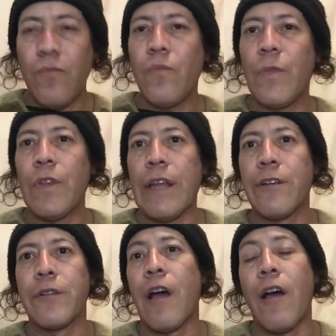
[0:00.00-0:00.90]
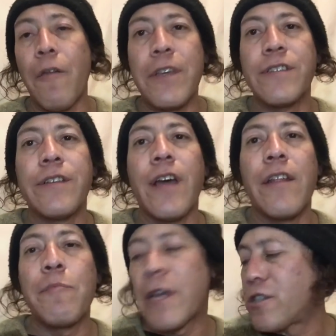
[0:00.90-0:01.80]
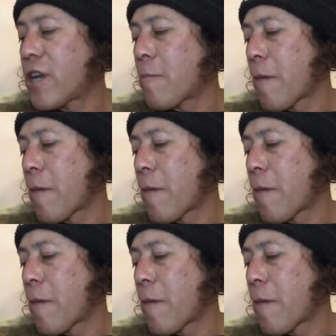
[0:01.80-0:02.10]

they're obviously not in the best shape.